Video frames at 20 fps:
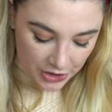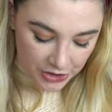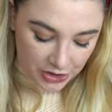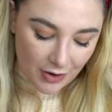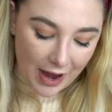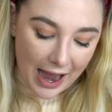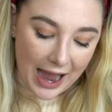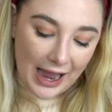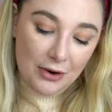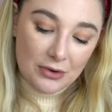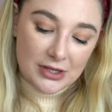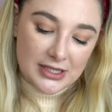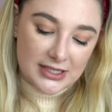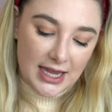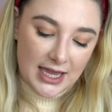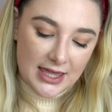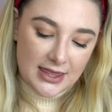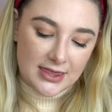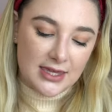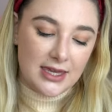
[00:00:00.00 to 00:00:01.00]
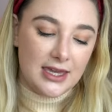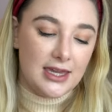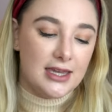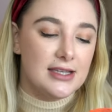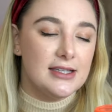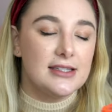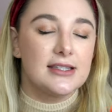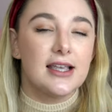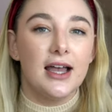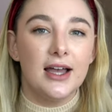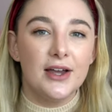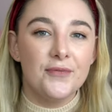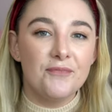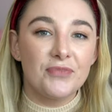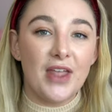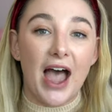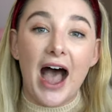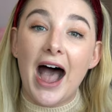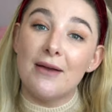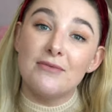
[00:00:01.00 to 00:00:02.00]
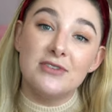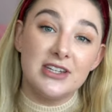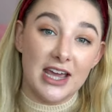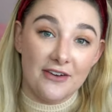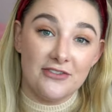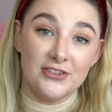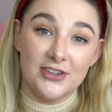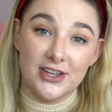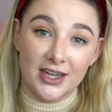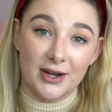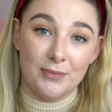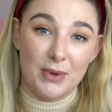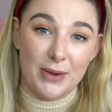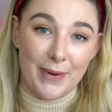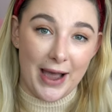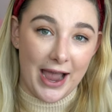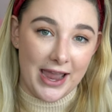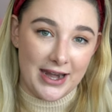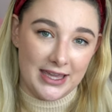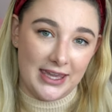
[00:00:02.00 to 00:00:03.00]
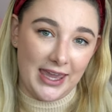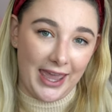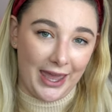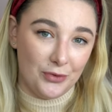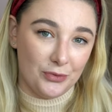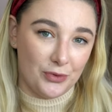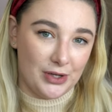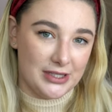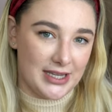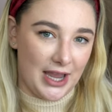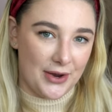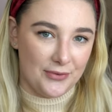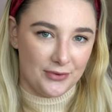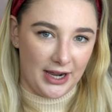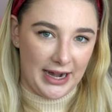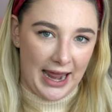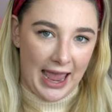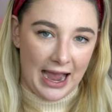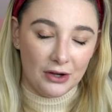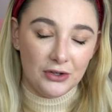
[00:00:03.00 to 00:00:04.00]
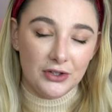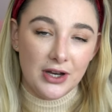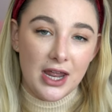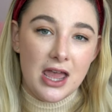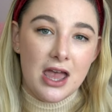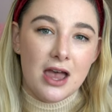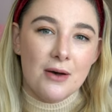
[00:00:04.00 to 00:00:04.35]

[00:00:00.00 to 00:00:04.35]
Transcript: So I would say these I'm definitely going to be buying again once I run out,